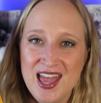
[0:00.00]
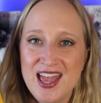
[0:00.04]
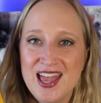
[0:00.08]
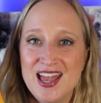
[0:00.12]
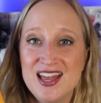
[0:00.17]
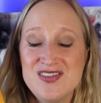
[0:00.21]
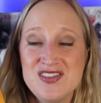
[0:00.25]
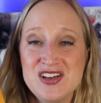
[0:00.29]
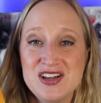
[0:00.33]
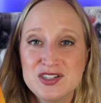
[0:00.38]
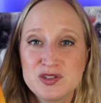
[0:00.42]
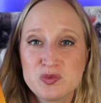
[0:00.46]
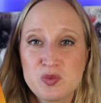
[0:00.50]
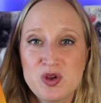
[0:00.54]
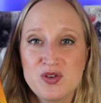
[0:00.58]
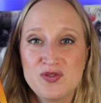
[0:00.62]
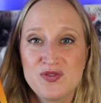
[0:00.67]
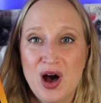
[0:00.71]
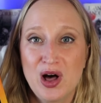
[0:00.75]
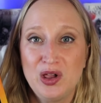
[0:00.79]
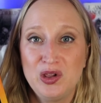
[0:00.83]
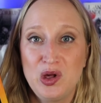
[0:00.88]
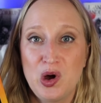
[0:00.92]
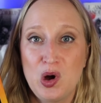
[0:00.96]
In this, we
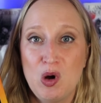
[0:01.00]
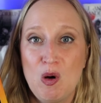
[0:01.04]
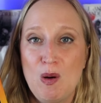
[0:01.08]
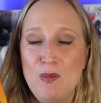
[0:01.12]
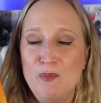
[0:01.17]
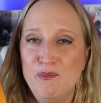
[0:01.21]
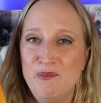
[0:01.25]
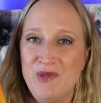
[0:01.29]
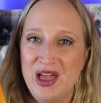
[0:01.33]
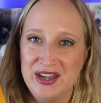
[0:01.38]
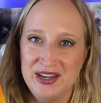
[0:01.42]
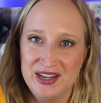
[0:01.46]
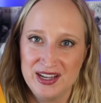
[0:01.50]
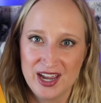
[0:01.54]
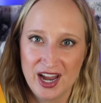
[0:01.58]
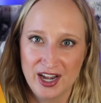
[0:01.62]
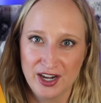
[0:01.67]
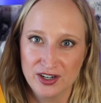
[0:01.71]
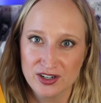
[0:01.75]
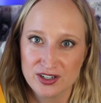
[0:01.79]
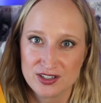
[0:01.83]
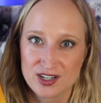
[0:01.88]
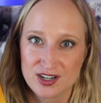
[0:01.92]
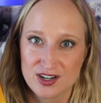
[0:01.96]
follow many
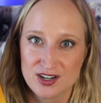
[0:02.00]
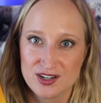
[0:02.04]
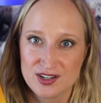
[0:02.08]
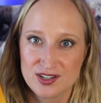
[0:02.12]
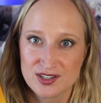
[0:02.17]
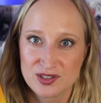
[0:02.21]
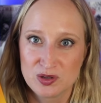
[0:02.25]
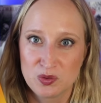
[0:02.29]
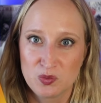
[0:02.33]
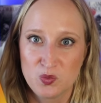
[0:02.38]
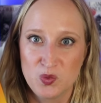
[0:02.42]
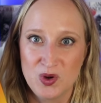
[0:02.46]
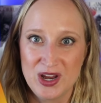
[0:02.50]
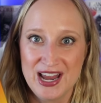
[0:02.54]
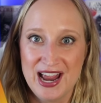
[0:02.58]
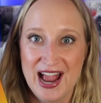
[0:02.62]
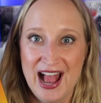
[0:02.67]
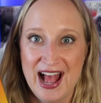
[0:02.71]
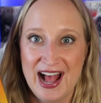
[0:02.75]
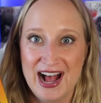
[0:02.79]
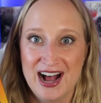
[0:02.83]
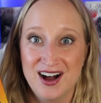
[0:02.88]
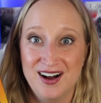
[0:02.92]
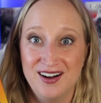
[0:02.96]
characters. We
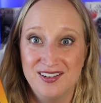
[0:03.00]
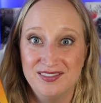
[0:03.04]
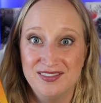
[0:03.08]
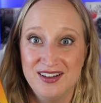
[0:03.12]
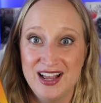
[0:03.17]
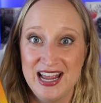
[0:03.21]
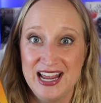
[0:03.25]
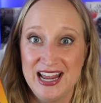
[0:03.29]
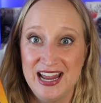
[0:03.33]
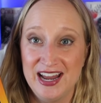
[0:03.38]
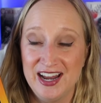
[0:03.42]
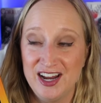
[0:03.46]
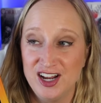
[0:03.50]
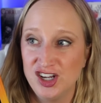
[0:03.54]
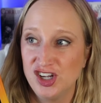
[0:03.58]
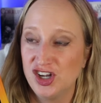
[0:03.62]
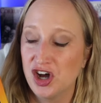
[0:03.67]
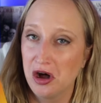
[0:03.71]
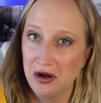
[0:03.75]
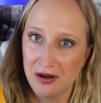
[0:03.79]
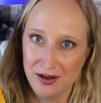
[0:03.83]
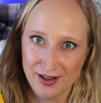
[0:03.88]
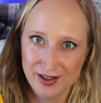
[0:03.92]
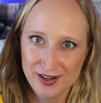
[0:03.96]
have a
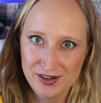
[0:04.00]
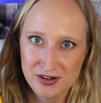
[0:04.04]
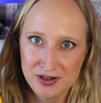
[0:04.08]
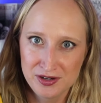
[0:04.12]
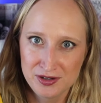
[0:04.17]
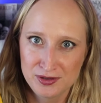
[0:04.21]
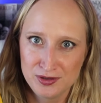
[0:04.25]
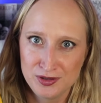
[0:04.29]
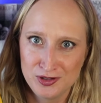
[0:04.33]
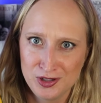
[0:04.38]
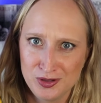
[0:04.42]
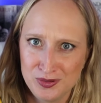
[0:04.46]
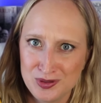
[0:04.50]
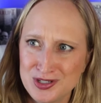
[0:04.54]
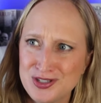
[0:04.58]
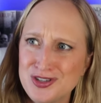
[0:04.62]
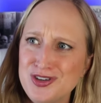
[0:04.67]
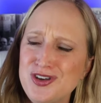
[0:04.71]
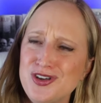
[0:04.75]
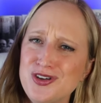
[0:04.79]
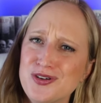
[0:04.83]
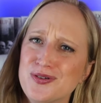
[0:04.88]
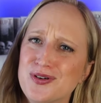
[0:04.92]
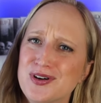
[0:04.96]
god who is
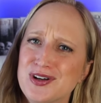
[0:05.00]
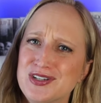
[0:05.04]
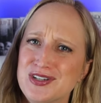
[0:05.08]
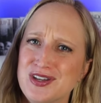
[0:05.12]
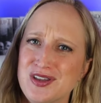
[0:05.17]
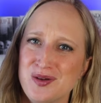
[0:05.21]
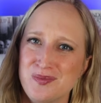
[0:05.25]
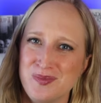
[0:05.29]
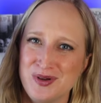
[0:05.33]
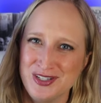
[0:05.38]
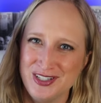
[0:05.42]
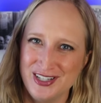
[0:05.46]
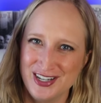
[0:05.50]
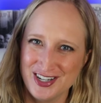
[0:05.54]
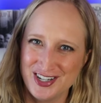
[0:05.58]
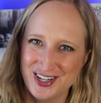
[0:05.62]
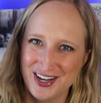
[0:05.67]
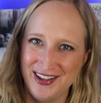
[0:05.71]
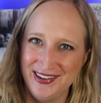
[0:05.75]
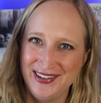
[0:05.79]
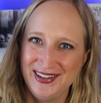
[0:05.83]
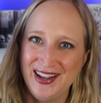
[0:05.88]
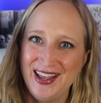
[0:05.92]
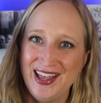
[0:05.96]
new to the
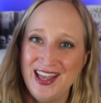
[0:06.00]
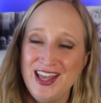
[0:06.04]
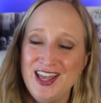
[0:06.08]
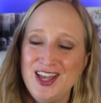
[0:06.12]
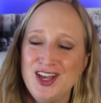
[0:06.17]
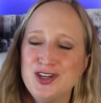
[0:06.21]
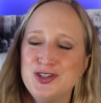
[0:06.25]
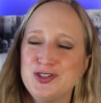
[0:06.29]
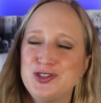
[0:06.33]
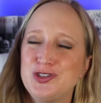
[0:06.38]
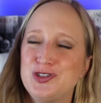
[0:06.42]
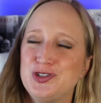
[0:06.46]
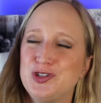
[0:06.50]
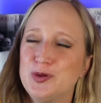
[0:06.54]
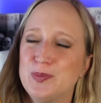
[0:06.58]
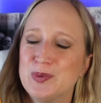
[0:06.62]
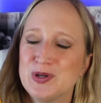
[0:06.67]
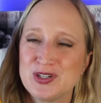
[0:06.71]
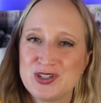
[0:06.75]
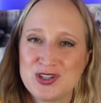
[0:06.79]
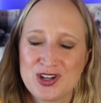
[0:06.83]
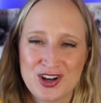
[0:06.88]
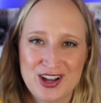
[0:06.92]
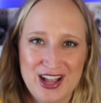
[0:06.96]
position,
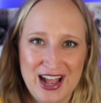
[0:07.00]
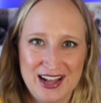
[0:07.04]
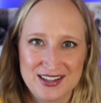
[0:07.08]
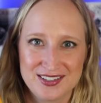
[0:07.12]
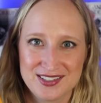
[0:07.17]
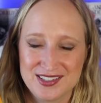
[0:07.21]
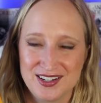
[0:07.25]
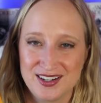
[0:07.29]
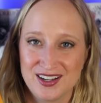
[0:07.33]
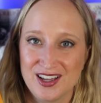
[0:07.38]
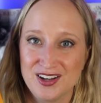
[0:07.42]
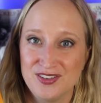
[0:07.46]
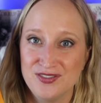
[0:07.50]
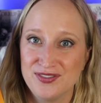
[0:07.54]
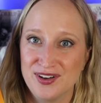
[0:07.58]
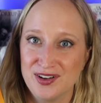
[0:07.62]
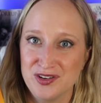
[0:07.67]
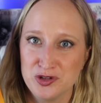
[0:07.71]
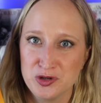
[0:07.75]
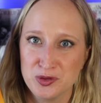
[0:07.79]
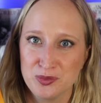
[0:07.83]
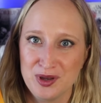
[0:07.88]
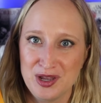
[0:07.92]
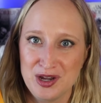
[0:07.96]
super sarcastic and
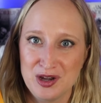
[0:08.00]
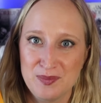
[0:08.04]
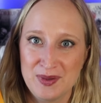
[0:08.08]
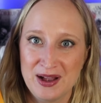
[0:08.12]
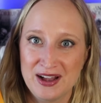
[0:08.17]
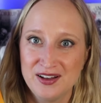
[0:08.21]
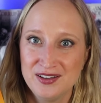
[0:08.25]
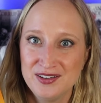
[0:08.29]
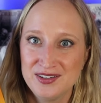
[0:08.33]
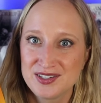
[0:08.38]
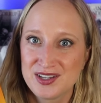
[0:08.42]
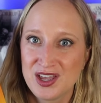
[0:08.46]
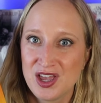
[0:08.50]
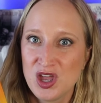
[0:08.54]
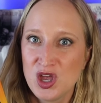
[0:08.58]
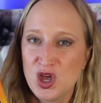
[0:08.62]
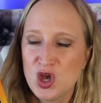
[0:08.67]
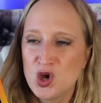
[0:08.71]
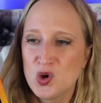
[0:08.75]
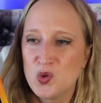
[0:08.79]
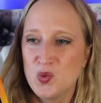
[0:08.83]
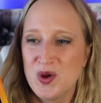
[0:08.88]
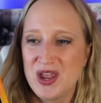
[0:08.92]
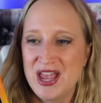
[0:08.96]
fun to read about.
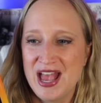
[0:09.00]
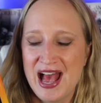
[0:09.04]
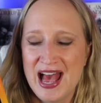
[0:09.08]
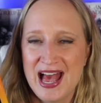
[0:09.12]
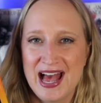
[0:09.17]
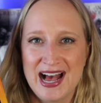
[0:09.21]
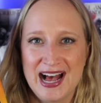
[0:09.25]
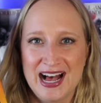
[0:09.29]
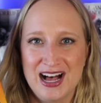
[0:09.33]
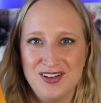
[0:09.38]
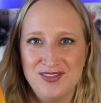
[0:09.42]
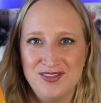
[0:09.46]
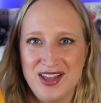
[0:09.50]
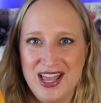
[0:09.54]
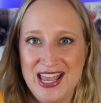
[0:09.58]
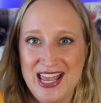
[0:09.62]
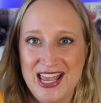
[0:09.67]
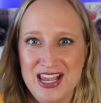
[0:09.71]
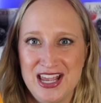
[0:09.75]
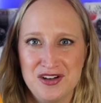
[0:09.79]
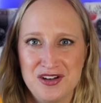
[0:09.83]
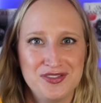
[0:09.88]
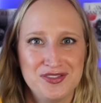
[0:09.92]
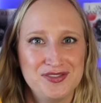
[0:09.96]
We have
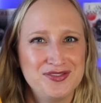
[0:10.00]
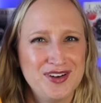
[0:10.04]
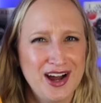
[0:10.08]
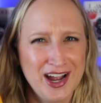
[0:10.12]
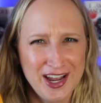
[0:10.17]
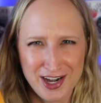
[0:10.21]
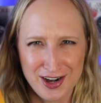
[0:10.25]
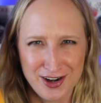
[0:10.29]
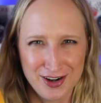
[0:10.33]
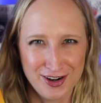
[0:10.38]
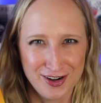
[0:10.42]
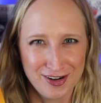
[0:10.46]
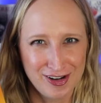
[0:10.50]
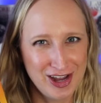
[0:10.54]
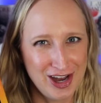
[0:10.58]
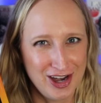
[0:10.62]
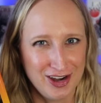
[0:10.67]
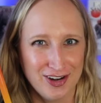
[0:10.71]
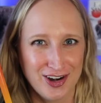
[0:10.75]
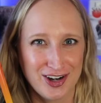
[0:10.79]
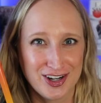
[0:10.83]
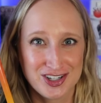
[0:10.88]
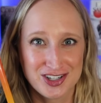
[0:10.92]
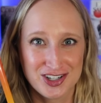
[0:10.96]
a fighter
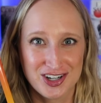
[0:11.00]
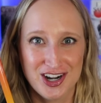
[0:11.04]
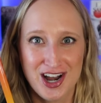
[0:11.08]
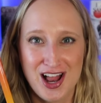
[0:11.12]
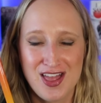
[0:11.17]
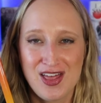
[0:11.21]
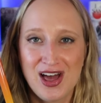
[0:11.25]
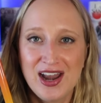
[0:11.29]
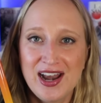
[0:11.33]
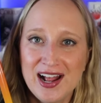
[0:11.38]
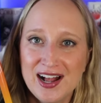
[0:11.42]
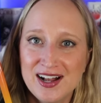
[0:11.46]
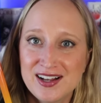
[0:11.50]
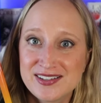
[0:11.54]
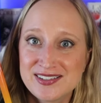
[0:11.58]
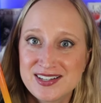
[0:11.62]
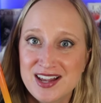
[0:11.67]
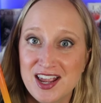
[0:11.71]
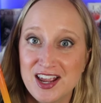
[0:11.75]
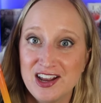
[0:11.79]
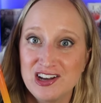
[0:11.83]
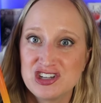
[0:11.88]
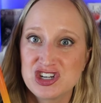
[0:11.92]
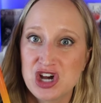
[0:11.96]
character that has
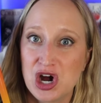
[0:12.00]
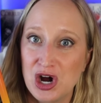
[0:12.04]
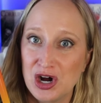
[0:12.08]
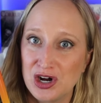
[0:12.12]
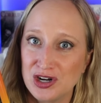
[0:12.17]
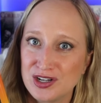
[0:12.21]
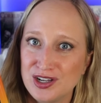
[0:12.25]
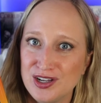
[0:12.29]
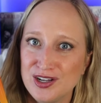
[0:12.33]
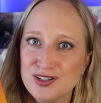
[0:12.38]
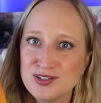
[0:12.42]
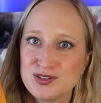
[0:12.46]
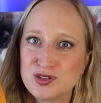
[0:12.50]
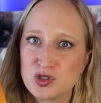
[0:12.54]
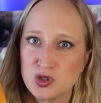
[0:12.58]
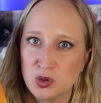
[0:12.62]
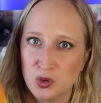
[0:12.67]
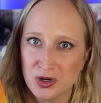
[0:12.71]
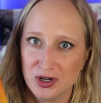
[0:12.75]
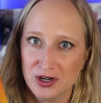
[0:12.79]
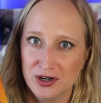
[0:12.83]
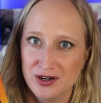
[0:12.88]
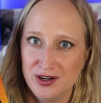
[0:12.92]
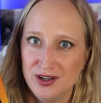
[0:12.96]
a talking
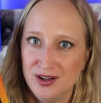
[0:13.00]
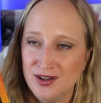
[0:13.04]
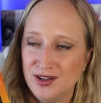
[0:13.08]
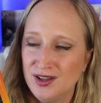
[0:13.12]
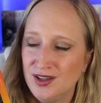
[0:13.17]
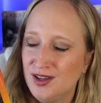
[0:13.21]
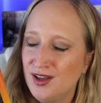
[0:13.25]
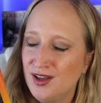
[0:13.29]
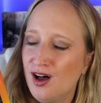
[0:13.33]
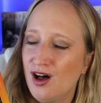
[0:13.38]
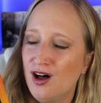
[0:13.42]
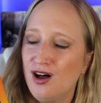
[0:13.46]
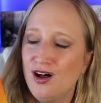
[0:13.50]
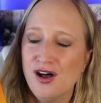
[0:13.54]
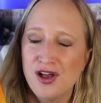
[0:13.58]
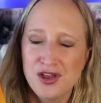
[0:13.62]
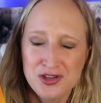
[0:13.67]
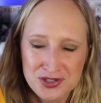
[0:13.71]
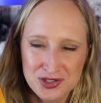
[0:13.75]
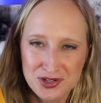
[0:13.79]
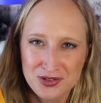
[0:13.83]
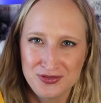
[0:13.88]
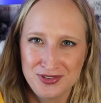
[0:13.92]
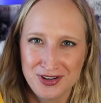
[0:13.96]
sword,
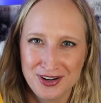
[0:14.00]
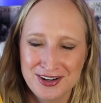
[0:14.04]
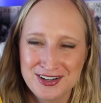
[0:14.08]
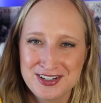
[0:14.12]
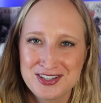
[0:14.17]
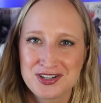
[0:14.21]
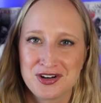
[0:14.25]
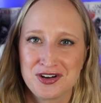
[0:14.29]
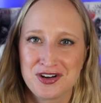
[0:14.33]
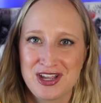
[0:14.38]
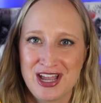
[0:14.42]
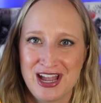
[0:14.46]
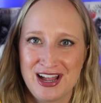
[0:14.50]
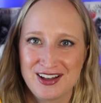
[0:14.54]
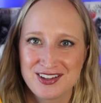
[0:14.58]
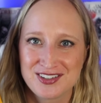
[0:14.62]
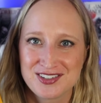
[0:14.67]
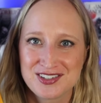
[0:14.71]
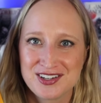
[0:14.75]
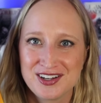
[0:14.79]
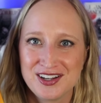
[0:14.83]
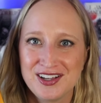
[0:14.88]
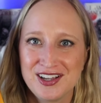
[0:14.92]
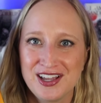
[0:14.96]
also very
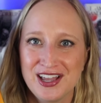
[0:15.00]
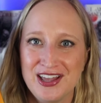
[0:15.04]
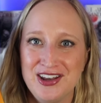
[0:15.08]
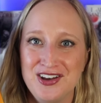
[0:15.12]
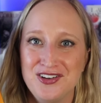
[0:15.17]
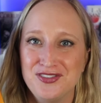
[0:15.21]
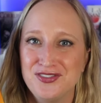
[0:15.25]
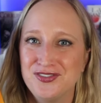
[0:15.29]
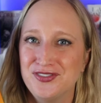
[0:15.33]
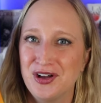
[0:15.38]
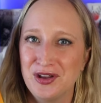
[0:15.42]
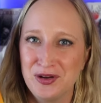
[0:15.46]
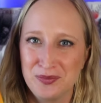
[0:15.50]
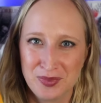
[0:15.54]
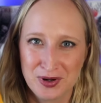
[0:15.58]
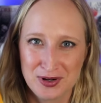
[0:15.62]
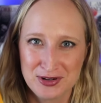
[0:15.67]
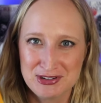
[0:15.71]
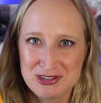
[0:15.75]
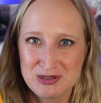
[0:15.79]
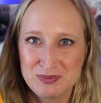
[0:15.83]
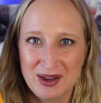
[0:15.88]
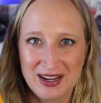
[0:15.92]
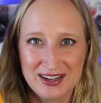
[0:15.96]
sarcastic and a fun
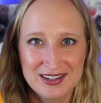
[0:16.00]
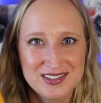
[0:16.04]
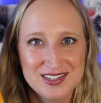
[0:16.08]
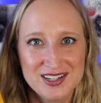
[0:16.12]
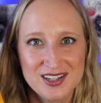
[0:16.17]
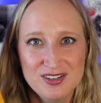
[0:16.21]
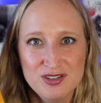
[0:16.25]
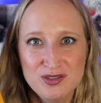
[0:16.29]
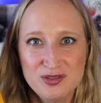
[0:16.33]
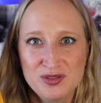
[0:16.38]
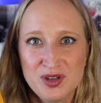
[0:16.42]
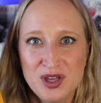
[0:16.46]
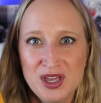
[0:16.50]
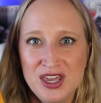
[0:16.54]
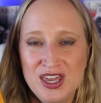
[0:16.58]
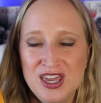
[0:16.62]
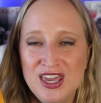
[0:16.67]
perspective.